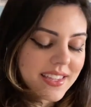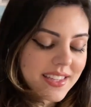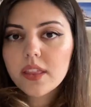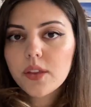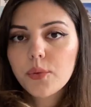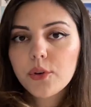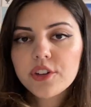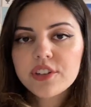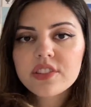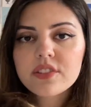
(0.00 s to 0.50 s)
The
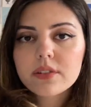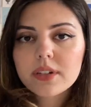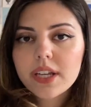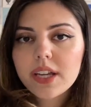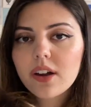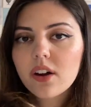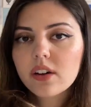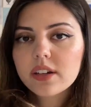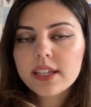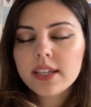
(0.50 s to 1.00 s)
first one I
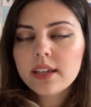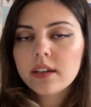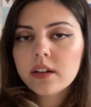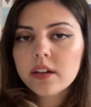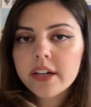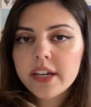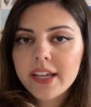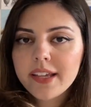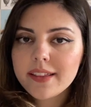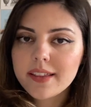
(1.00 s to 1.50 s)
got here
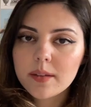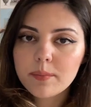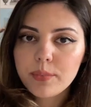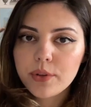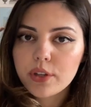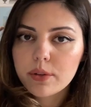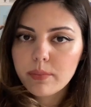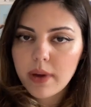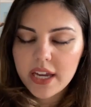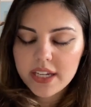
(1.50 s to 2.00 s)
is The
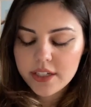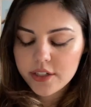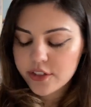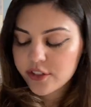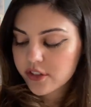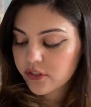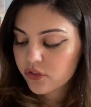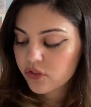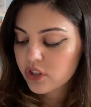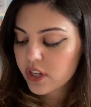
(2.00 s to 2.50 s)

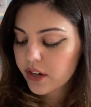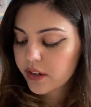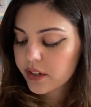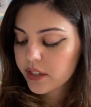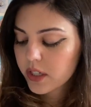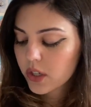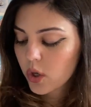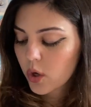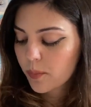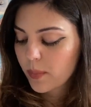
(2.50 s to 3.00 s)
Bookbinders of
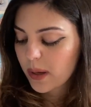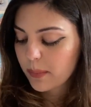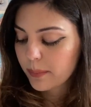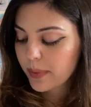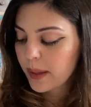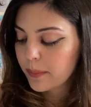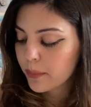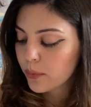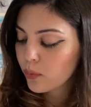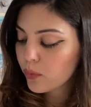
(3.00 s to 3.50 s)
Jericho by
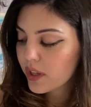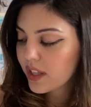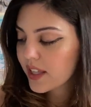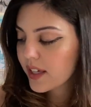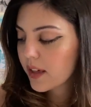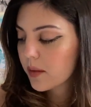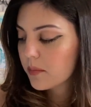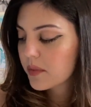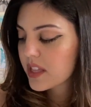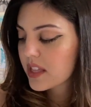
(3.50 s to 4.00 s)
Pip
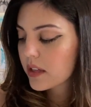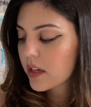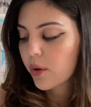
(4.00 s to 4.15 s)
Williams,